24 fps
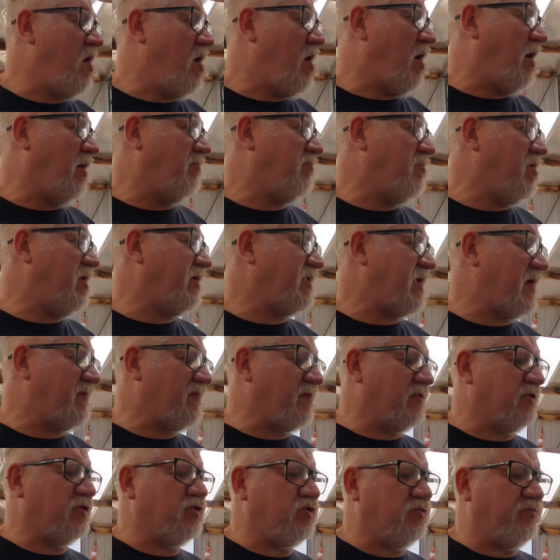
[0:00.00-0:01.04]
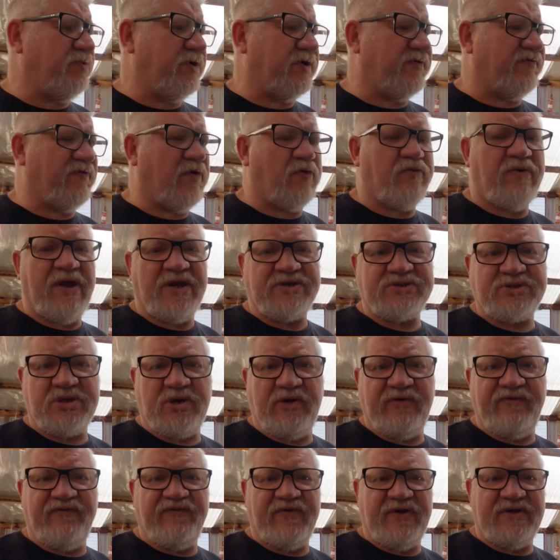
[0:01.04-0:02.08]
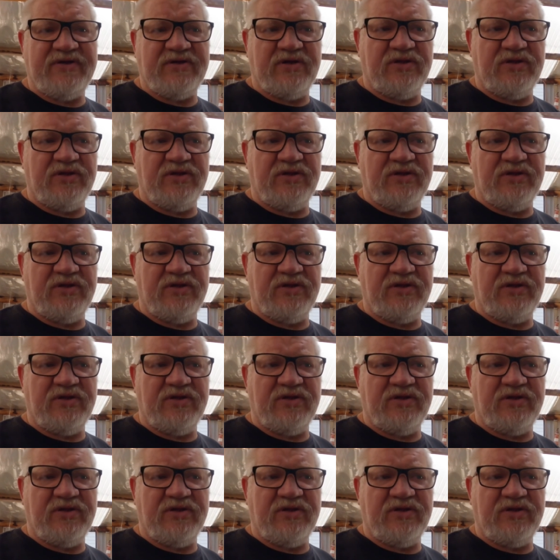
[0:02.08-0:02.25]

I might have a little bit of a retrofit,